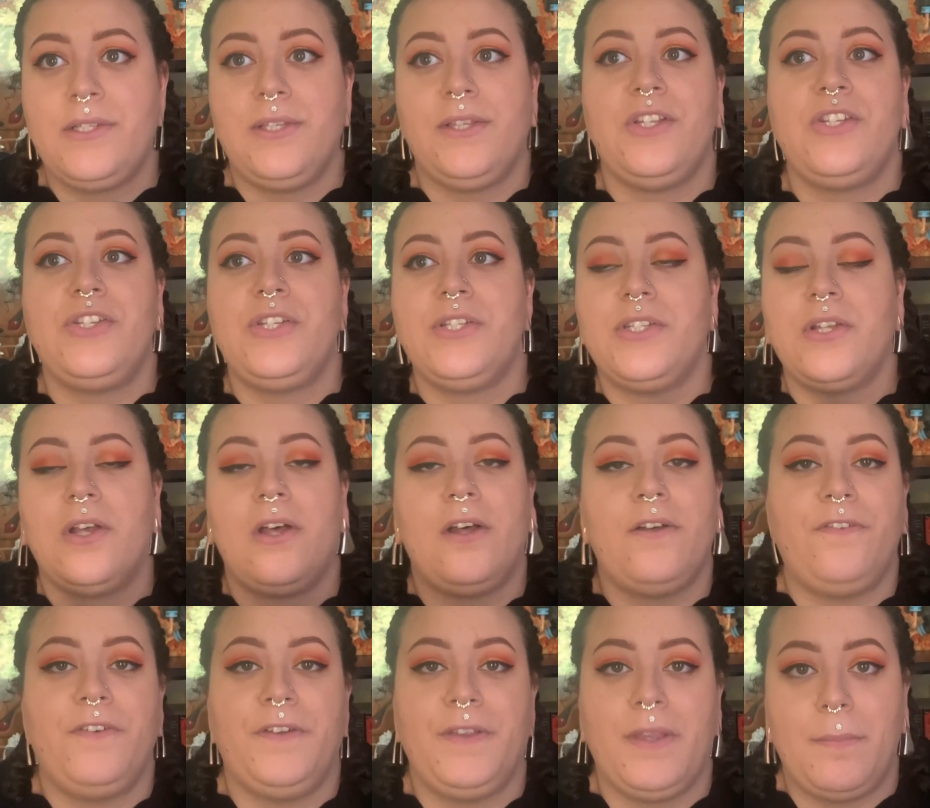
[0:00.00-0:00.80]
This is
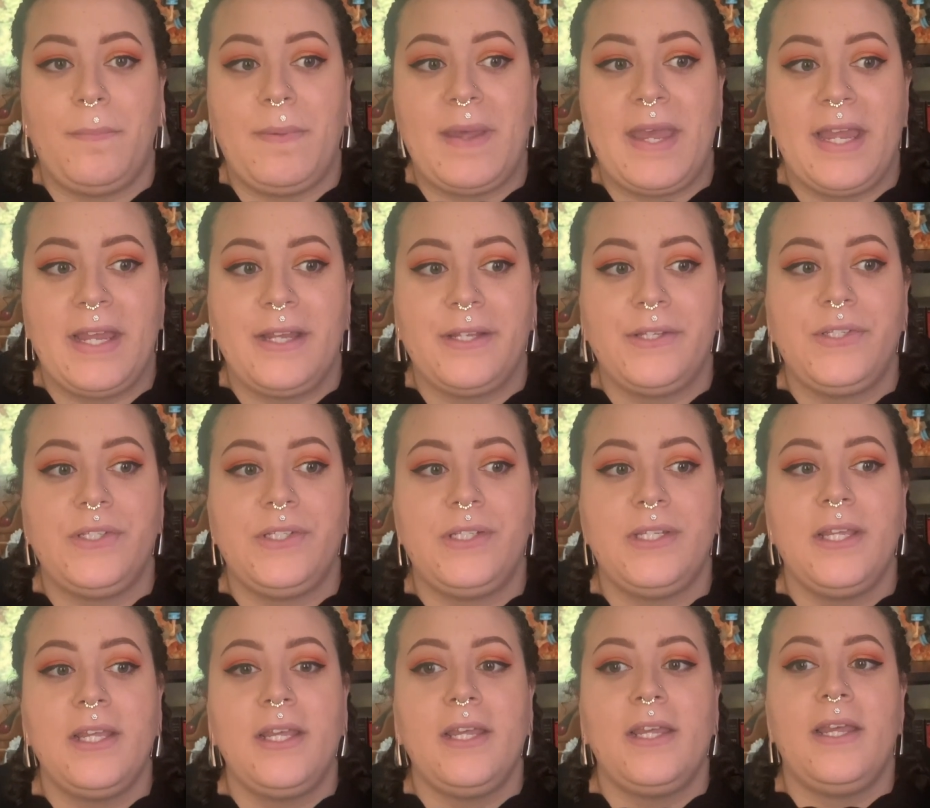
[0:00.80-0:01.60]
all for the
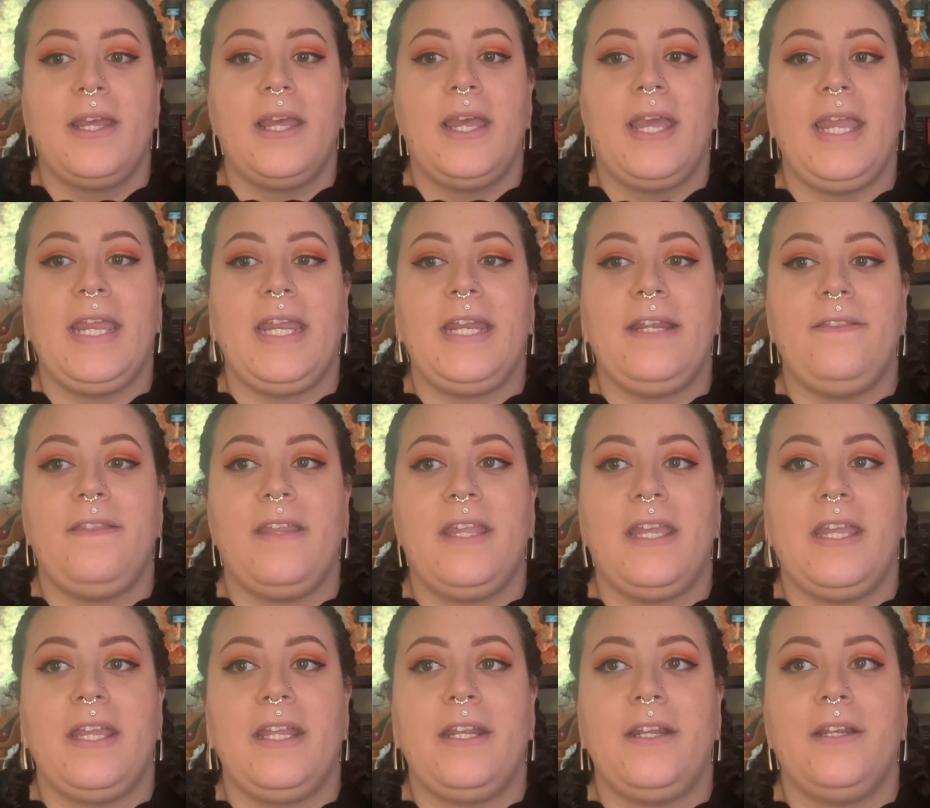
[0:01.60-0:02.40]
best. And
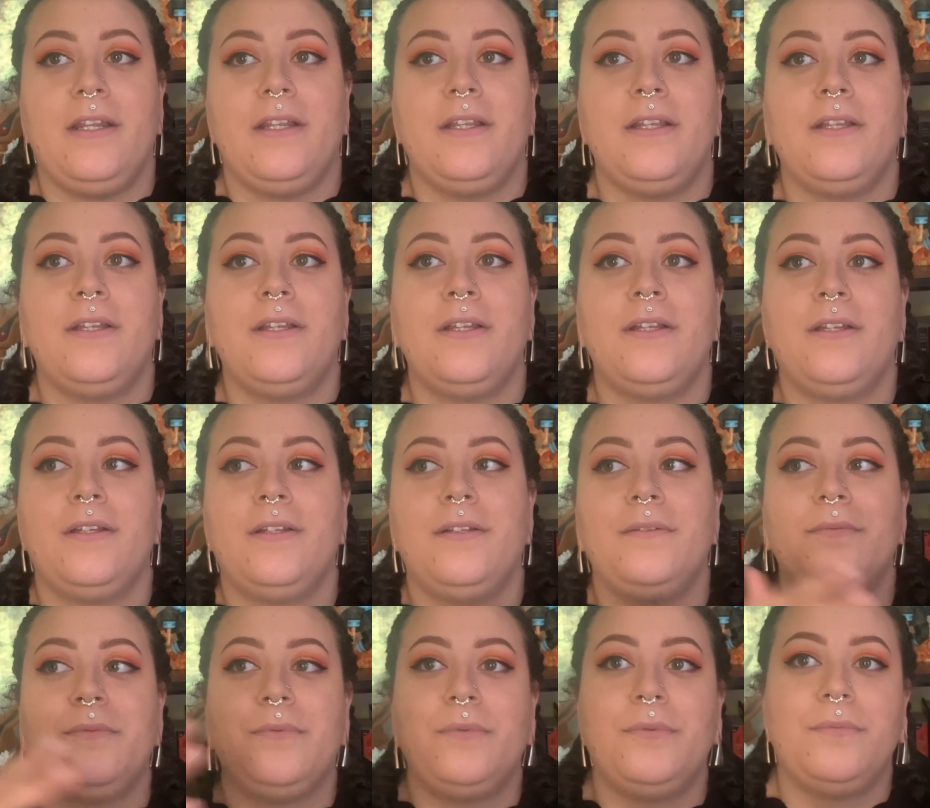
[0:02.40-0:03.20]
then
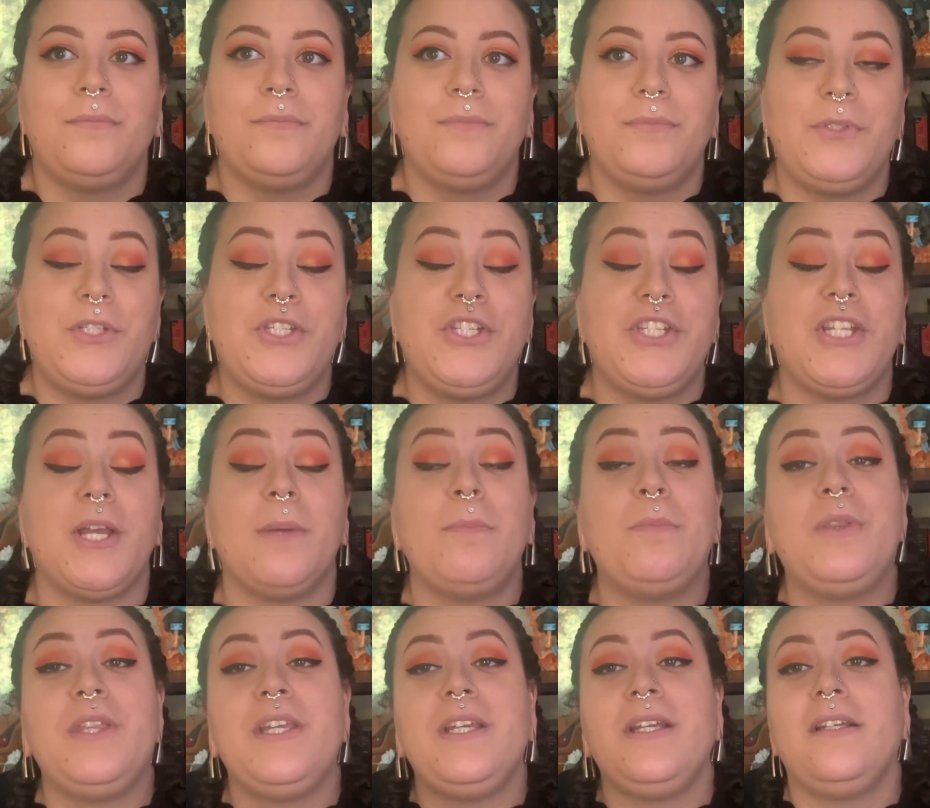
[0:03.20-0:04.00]

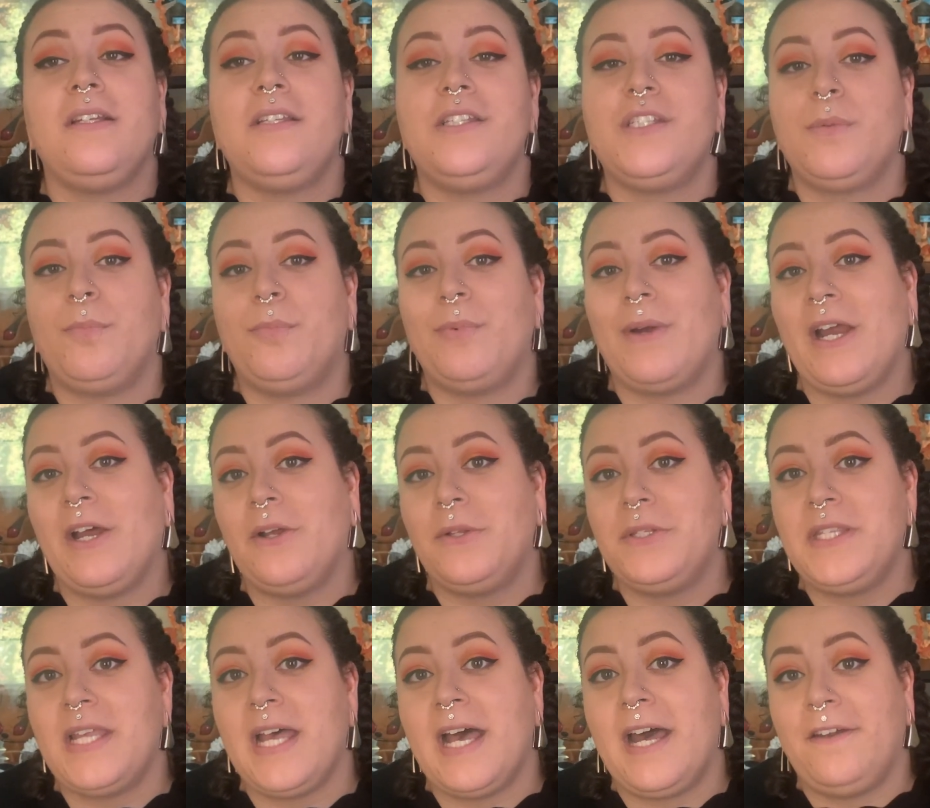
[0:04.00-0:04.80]
something
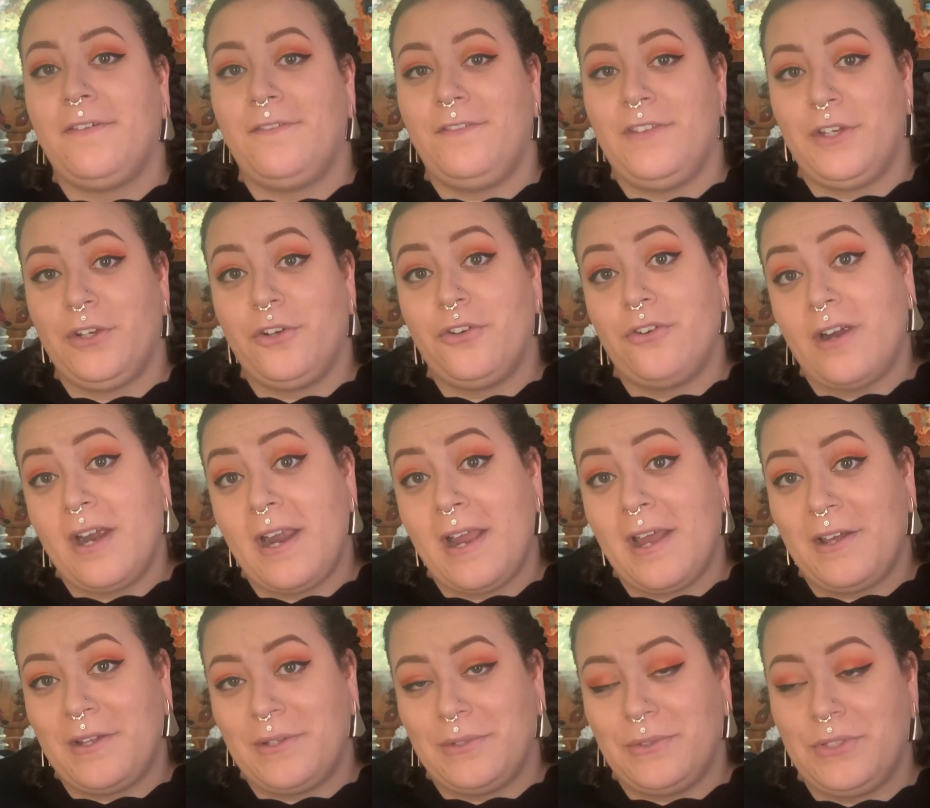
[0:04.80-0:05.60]
sprouts out of the
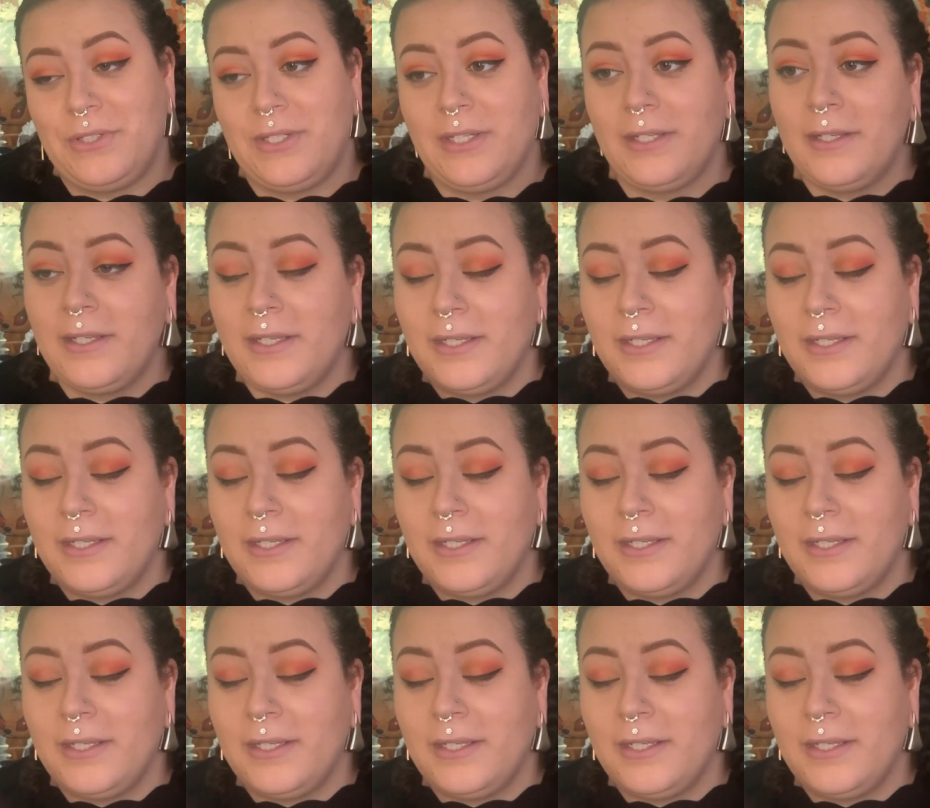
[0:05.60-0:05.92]
ground.